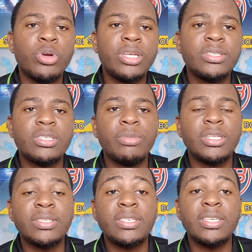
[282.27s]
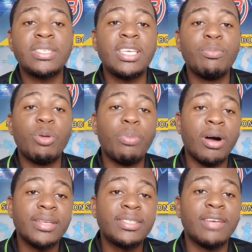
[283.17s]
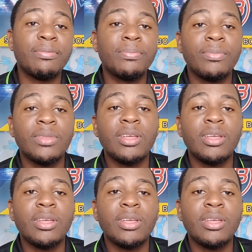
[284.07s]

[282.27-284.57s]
Odin Smith 6, Kemo Paul 7,